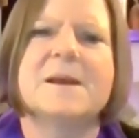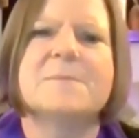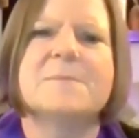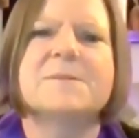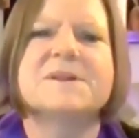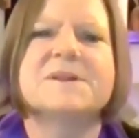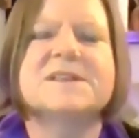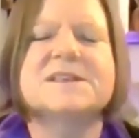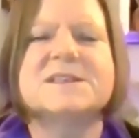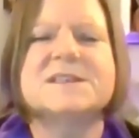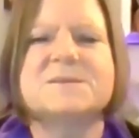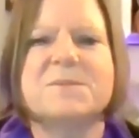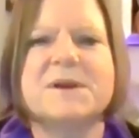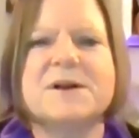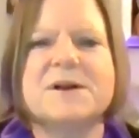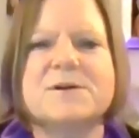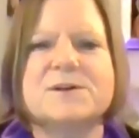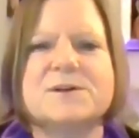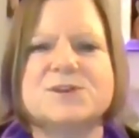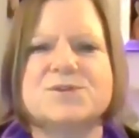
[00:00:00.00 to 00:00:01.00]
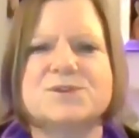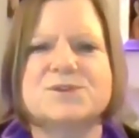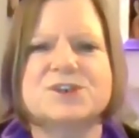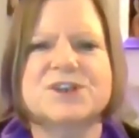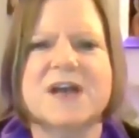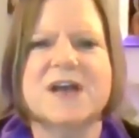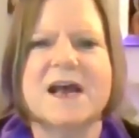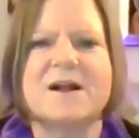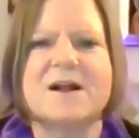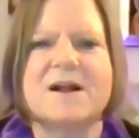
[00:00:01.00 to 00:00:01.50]
But the spiritual
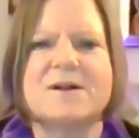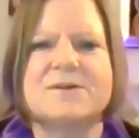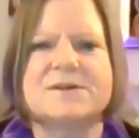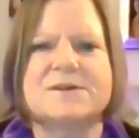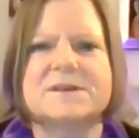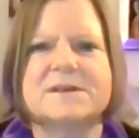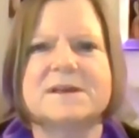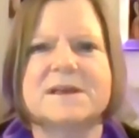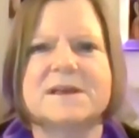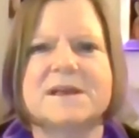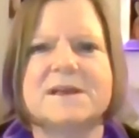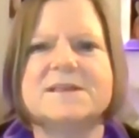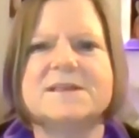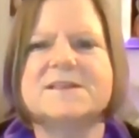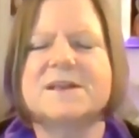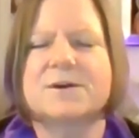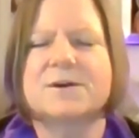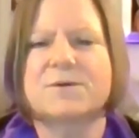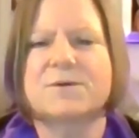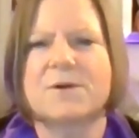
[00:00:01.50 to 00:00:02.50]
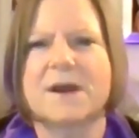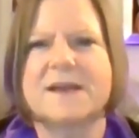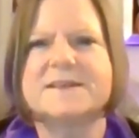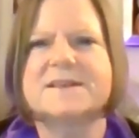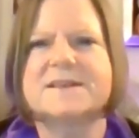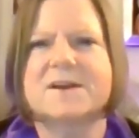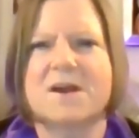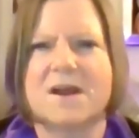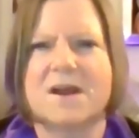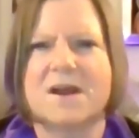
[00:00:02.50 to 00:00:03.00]
child is the
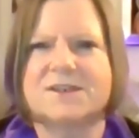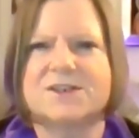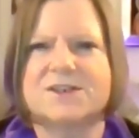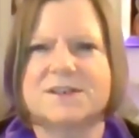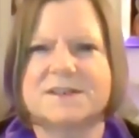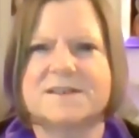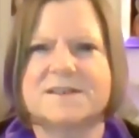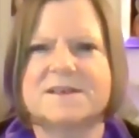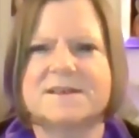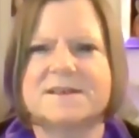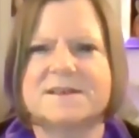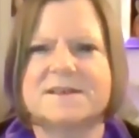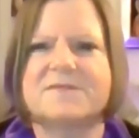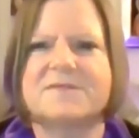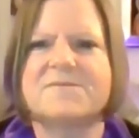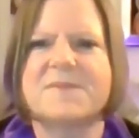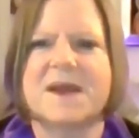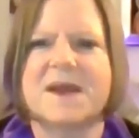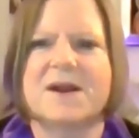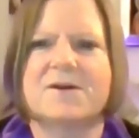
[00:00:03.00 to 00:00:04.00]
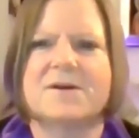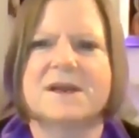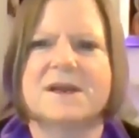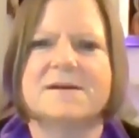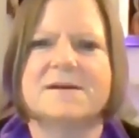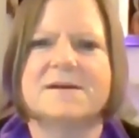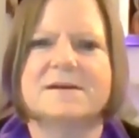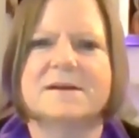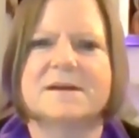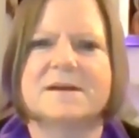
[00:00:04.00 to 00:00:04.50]
Christ consciousness of Mary,
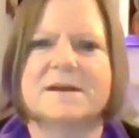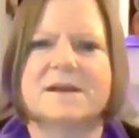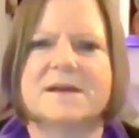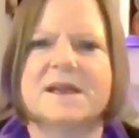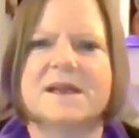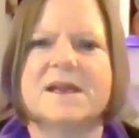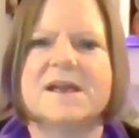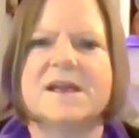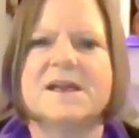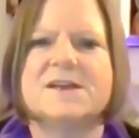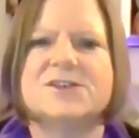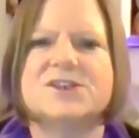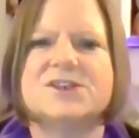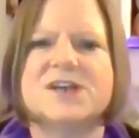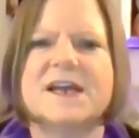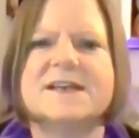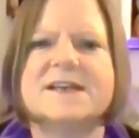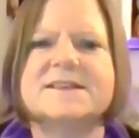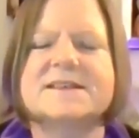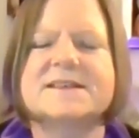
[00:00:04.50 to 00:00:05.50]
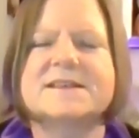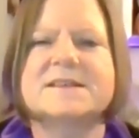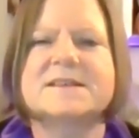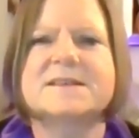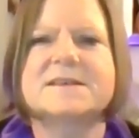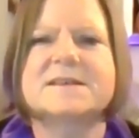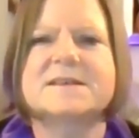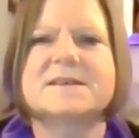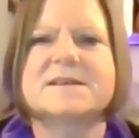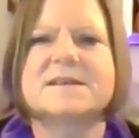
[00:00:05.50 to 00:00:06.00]
just
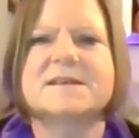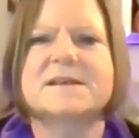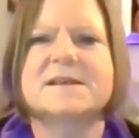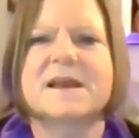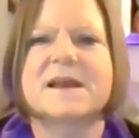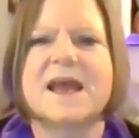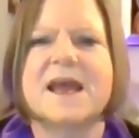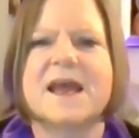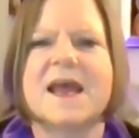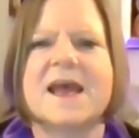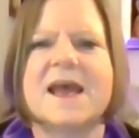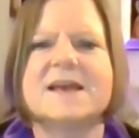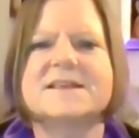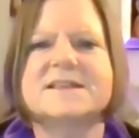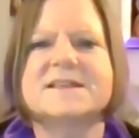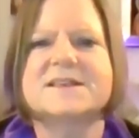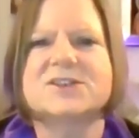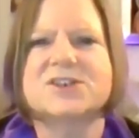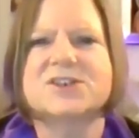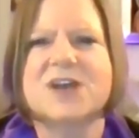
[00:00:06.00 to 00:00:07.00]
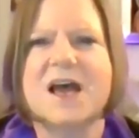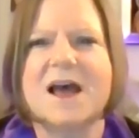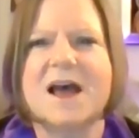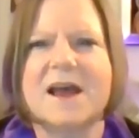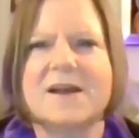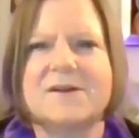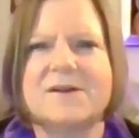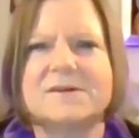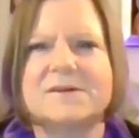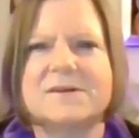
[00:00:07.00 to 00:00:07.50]
as the
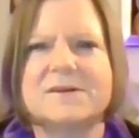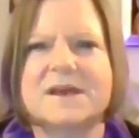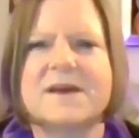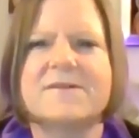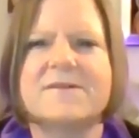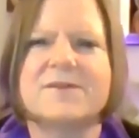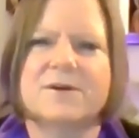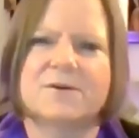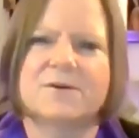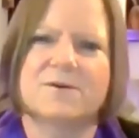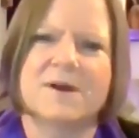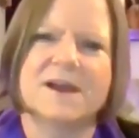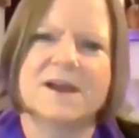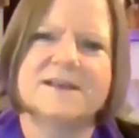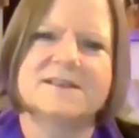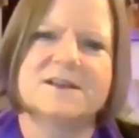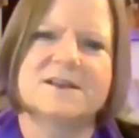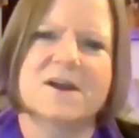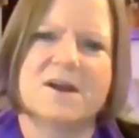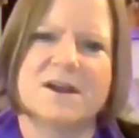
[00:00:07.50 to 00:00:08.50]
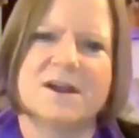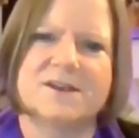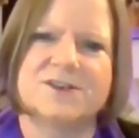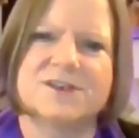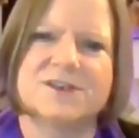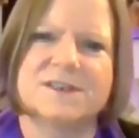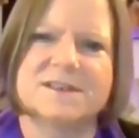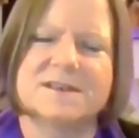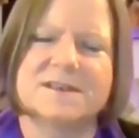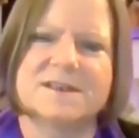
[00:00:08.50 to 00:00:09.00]
child of the Christ
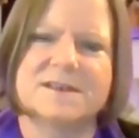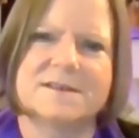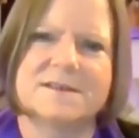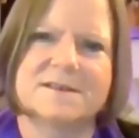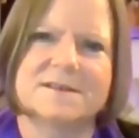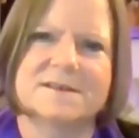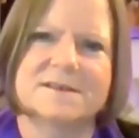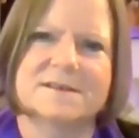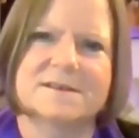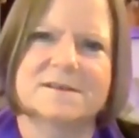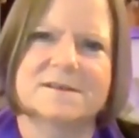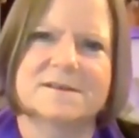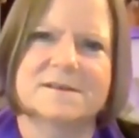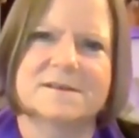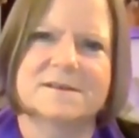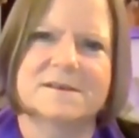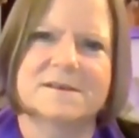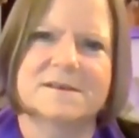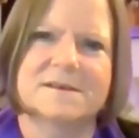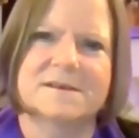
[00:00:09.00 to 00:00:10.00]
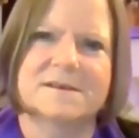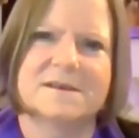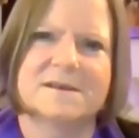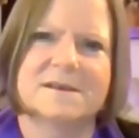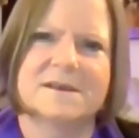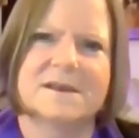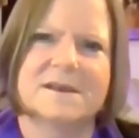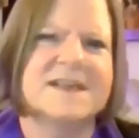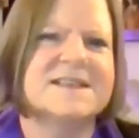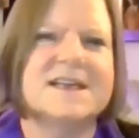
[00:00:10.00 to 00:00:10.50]
consciousness
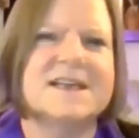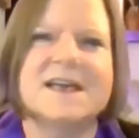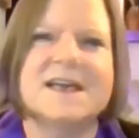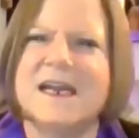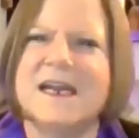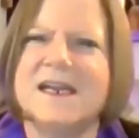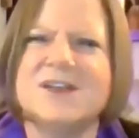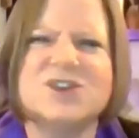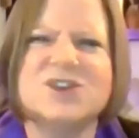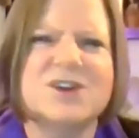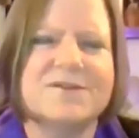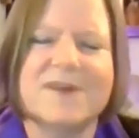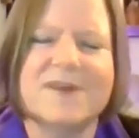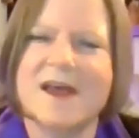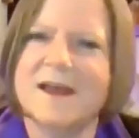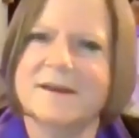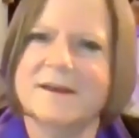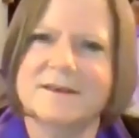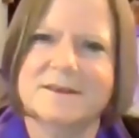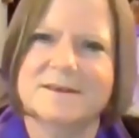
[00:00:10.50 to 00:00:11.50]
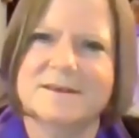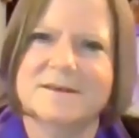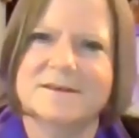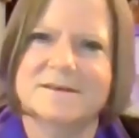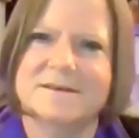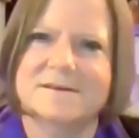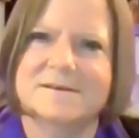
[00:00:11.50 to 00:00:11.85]
is in each of us.